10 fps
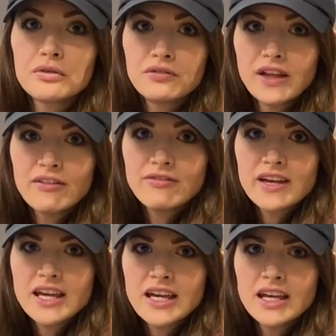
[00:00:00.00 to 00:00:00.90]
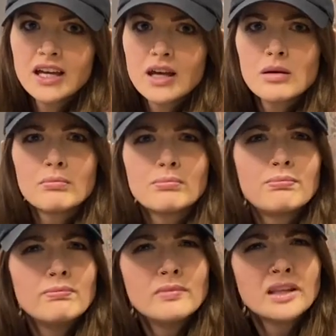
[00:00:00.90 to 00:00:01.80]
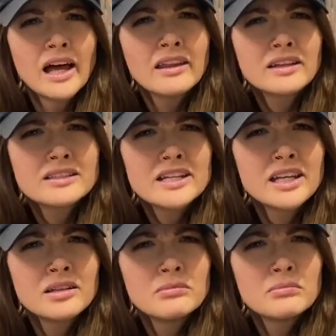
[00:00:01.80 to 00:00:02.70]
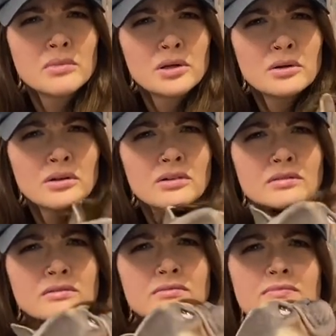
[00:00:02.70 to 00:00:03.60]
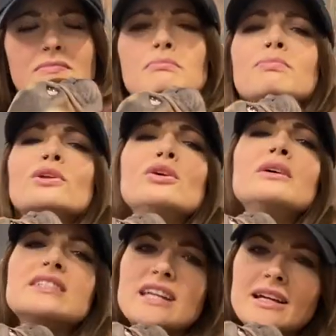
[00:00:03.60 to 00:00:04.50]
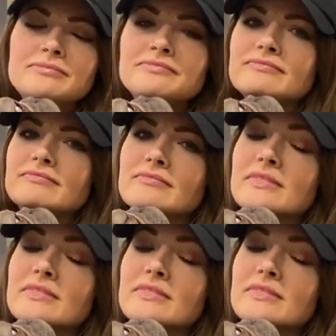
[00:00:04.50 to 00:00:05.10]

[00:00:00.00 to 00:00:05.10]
fluffy lilac and tan He is a blue and tan that carries cocoa and cream.